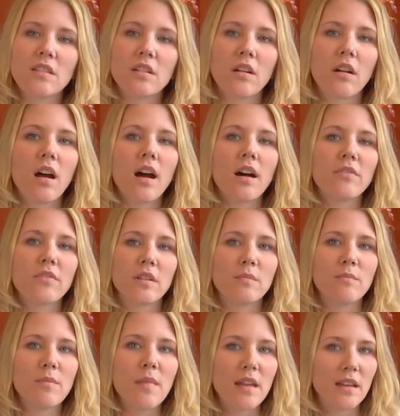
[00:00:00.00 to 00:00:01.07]
there are
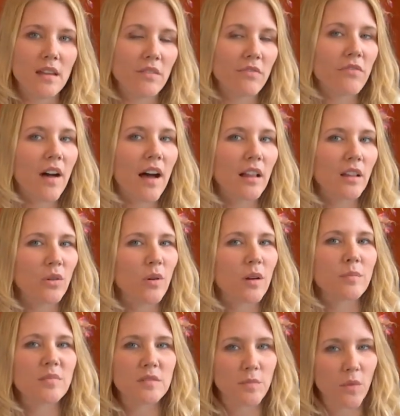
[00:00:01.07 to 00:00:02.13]
often many
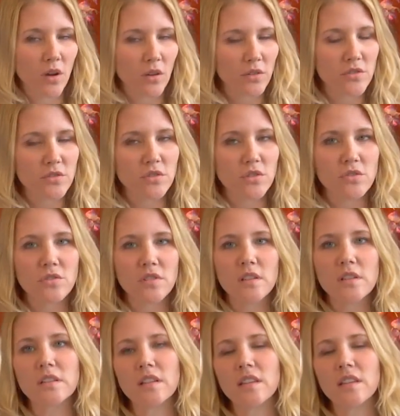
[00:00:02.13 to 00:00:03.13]
follow-up smaller surgeries